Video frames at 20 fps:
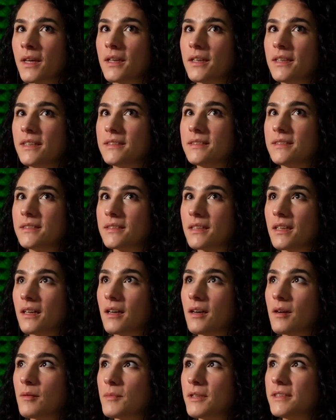it
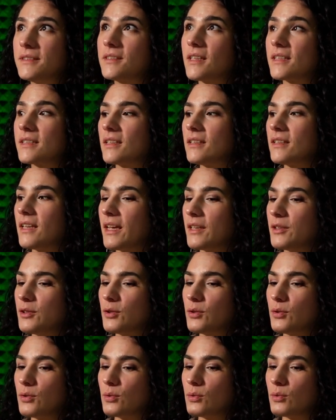um, it doesn't let
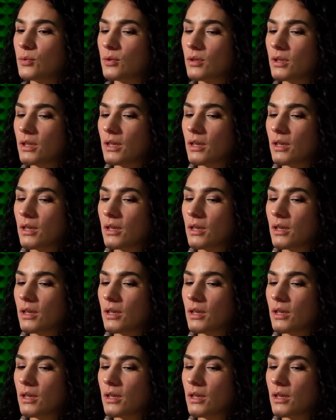you